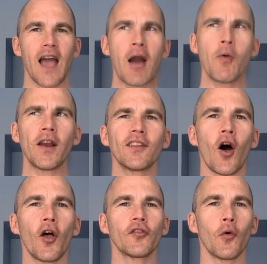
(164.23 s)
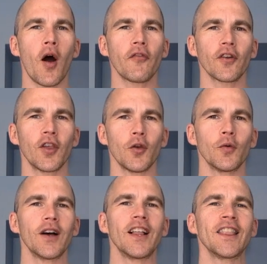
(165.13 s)
I wanted to also offer you
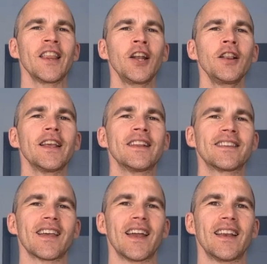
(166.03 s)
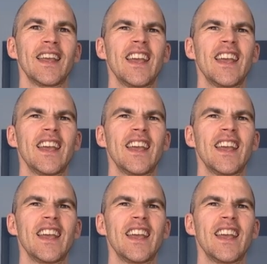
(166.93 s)
a little insight